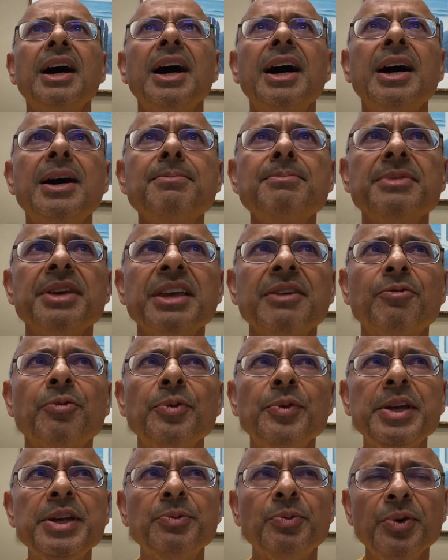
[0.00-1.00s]
if
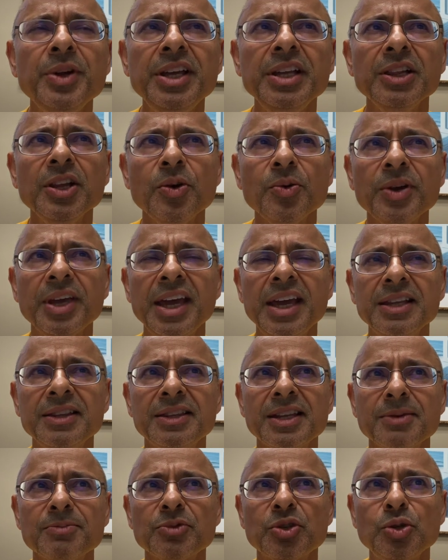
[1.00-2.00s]
we relocate them